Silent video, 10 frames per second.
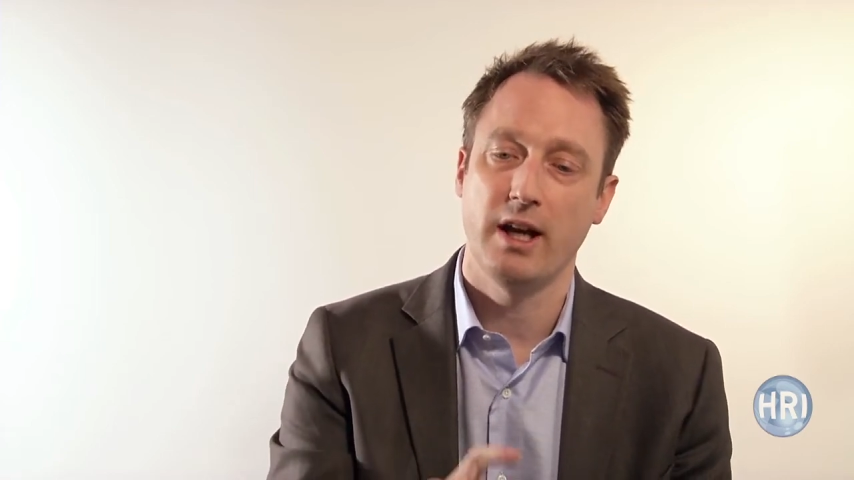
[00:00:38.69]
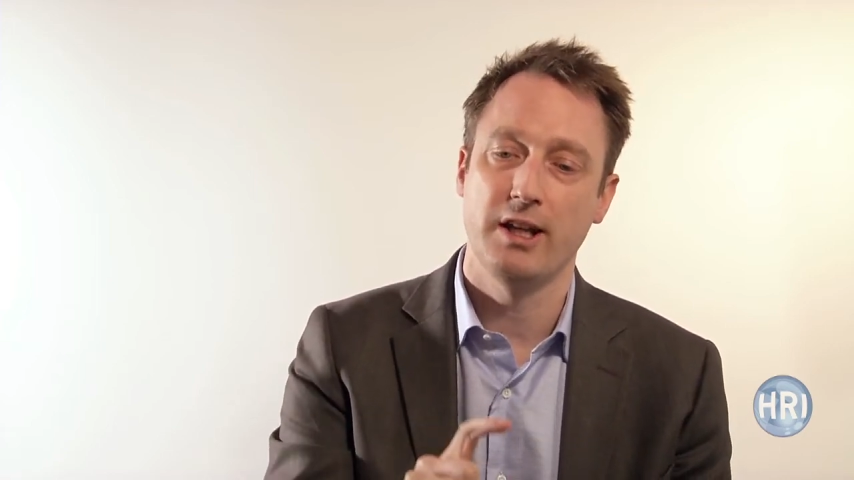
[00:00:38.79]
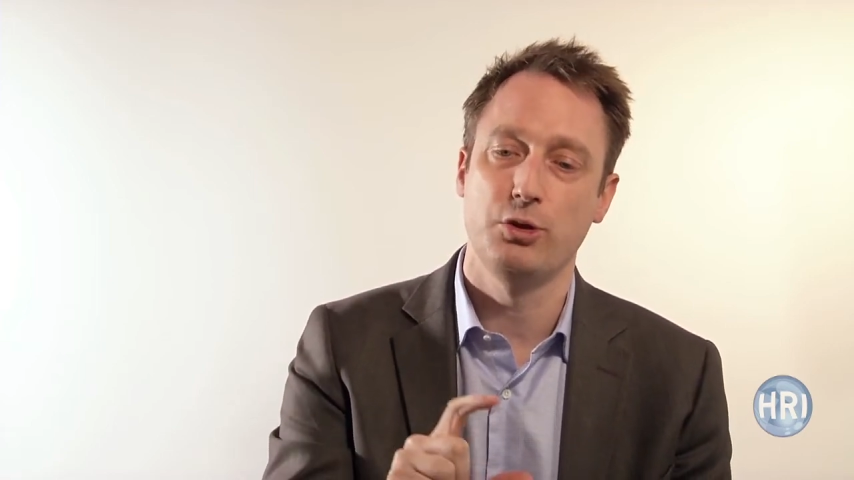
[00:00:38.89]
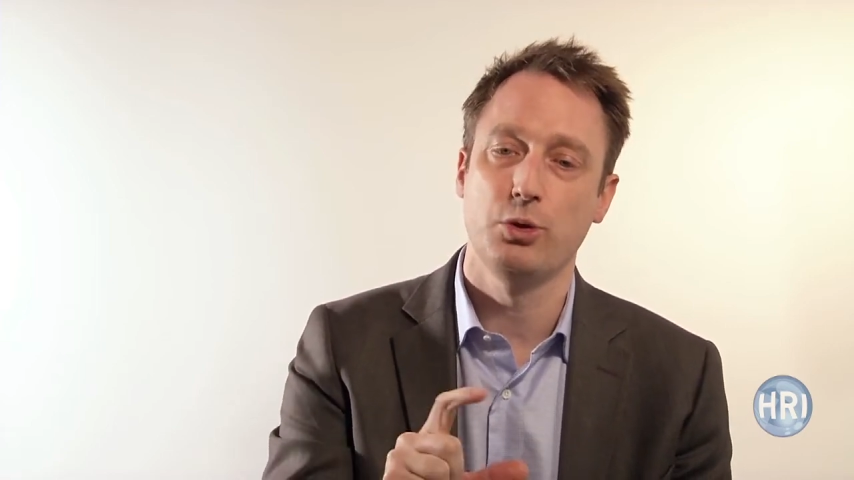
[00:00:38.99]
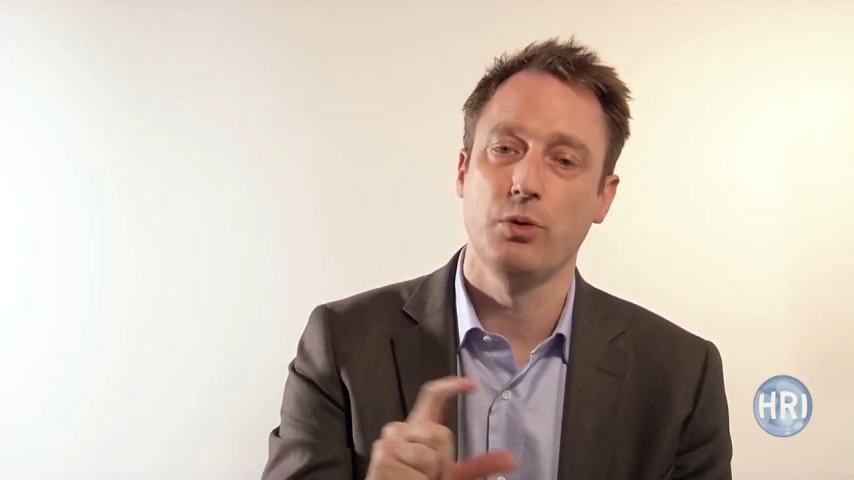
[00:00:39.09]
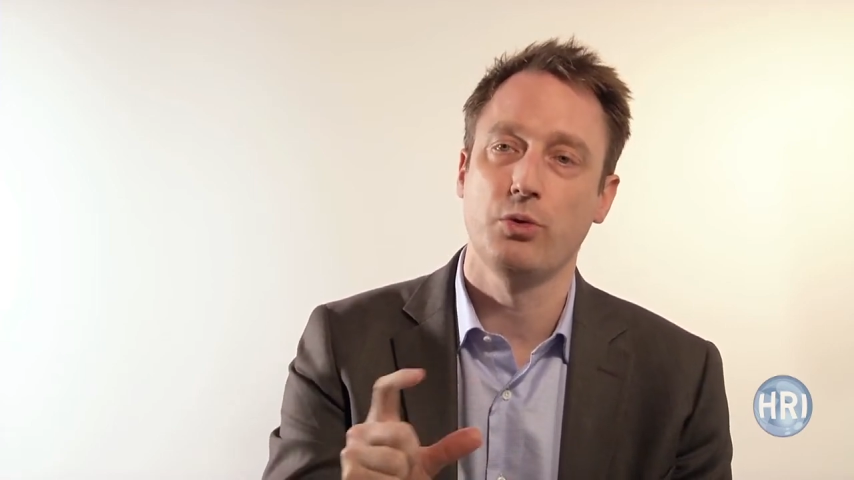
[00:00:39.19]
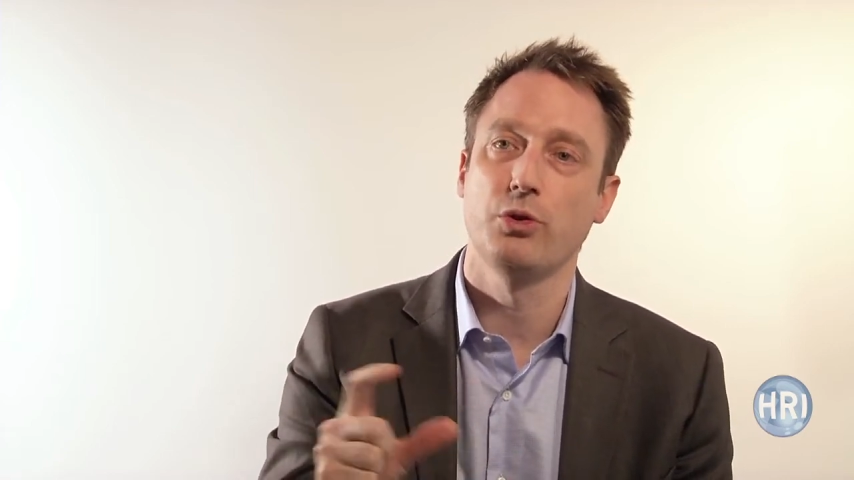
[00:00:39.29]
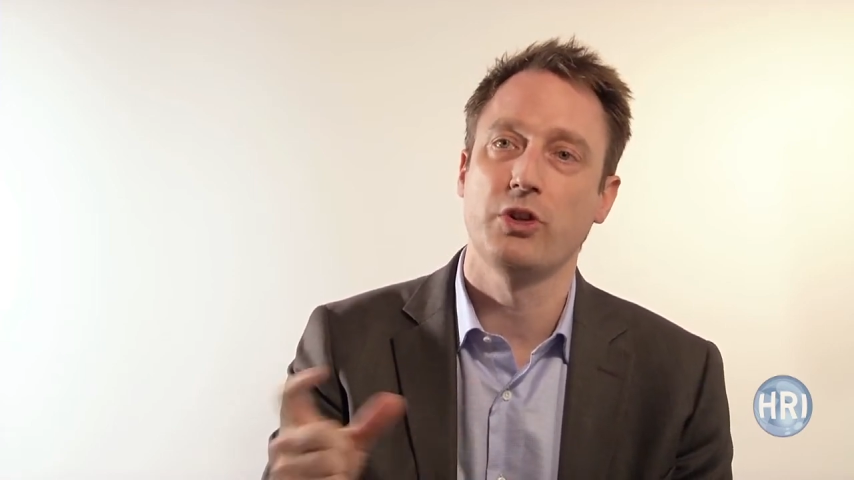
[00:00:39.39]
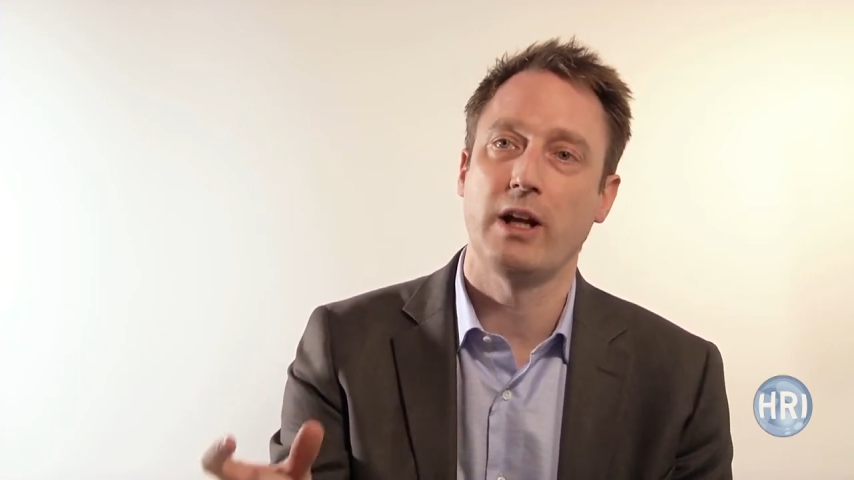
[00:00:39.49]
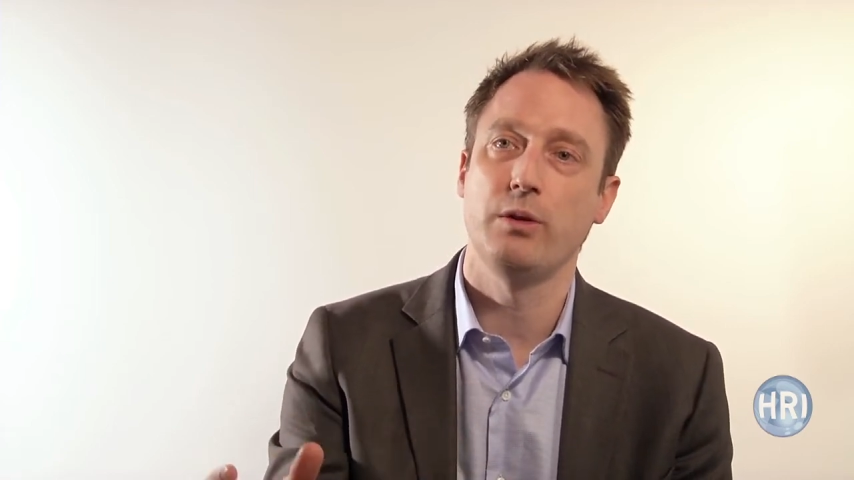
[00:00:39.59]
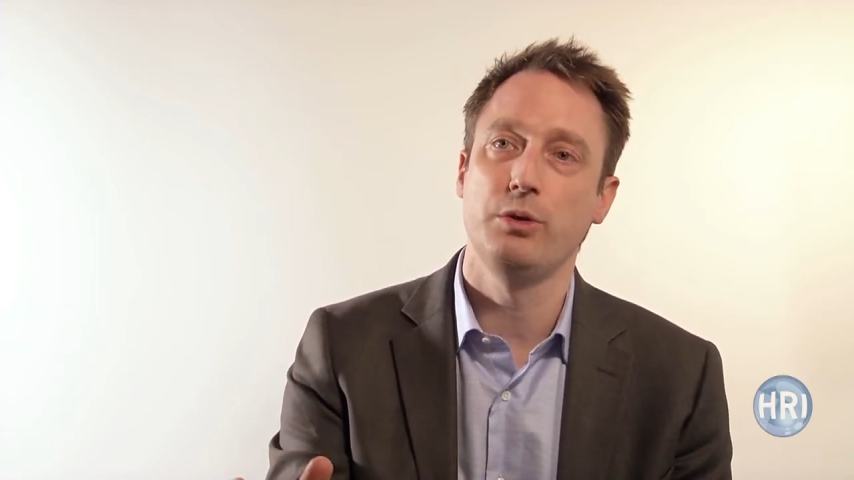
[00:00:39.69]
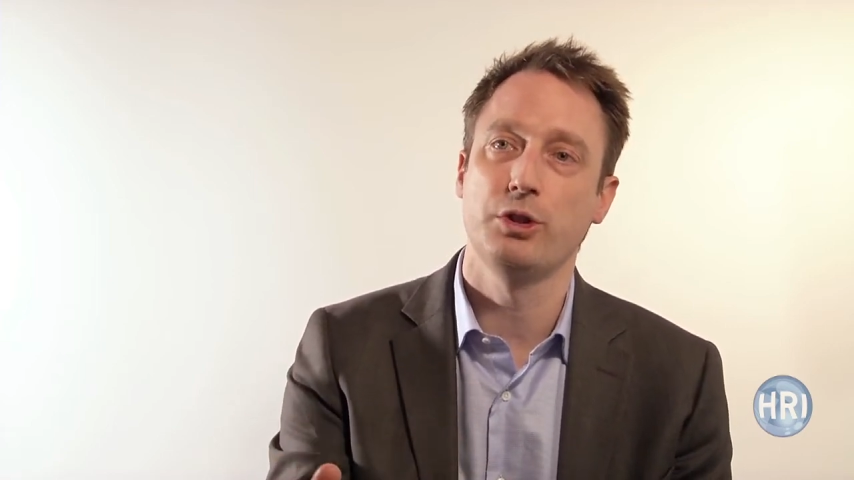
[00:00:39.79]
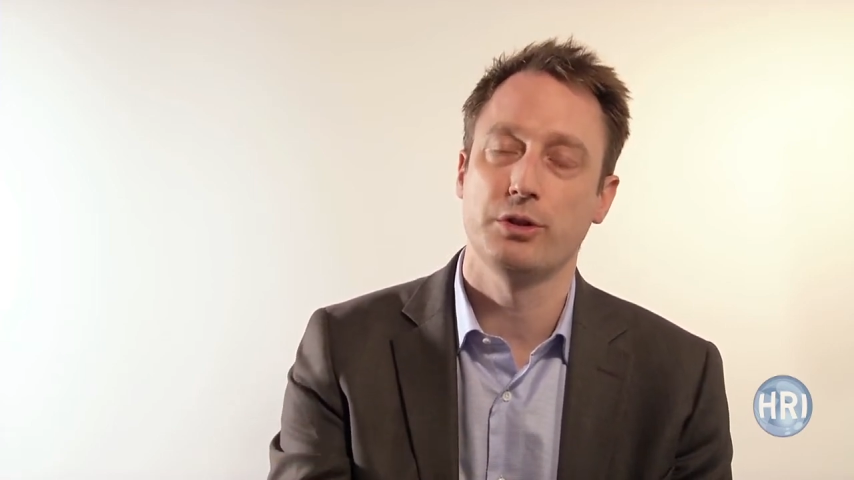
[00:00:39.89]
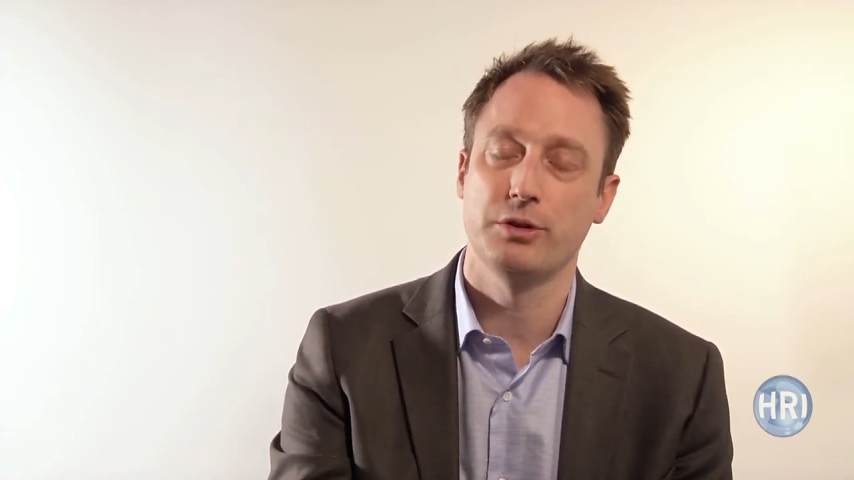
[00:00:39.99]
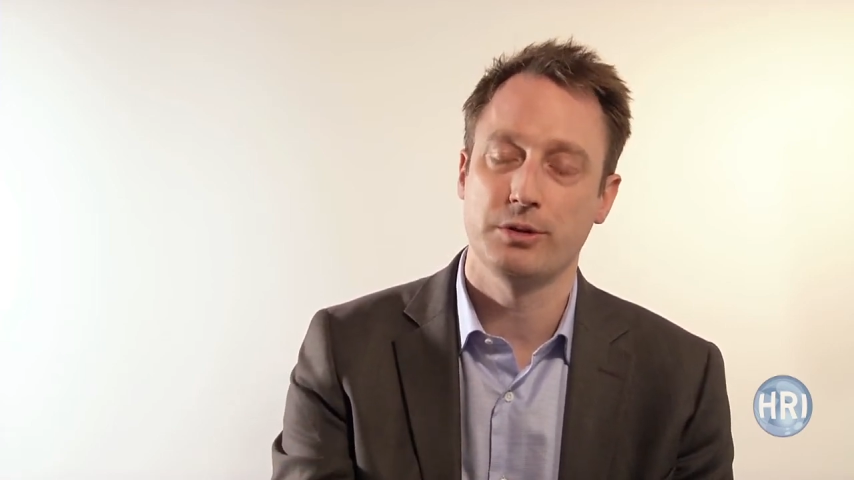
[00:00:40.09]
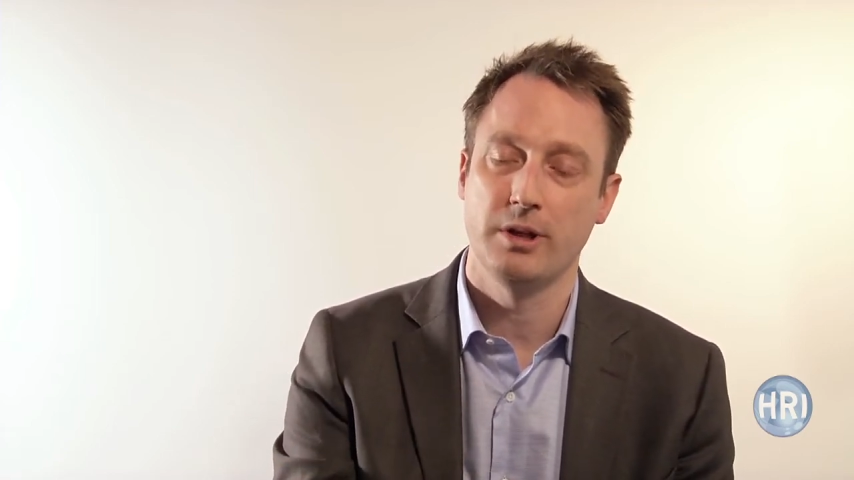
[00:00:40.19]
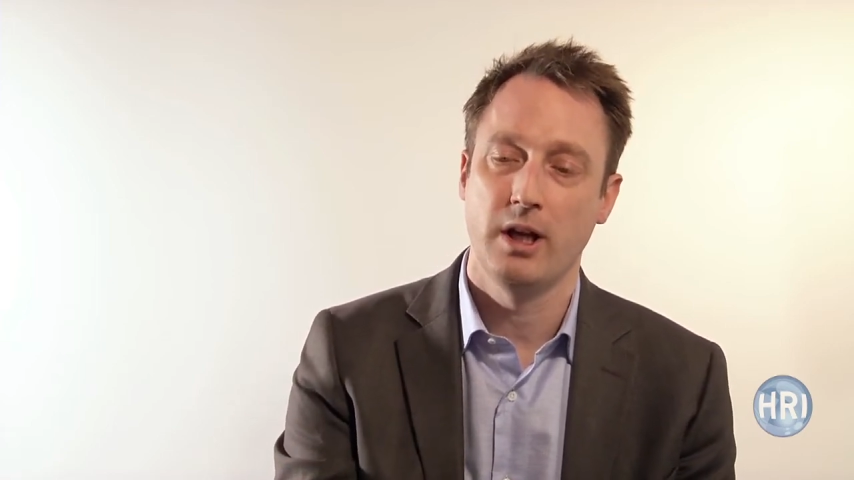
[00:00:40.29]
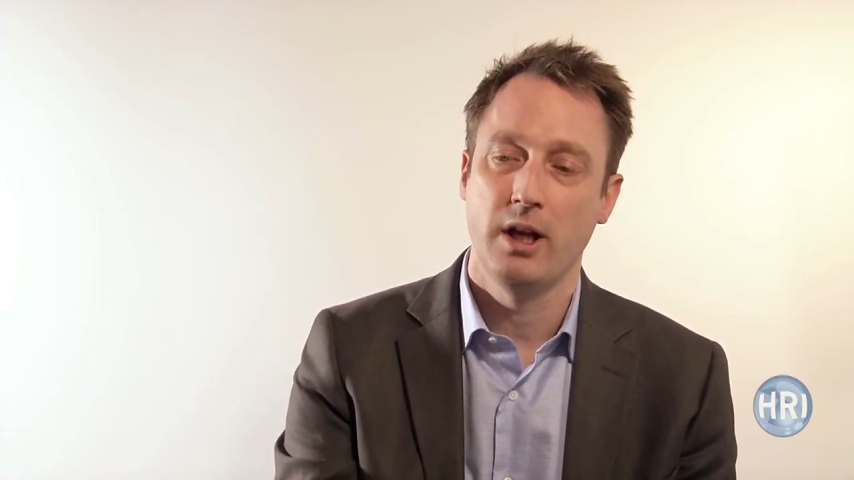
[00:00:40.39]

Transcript: as you go through the dilutions,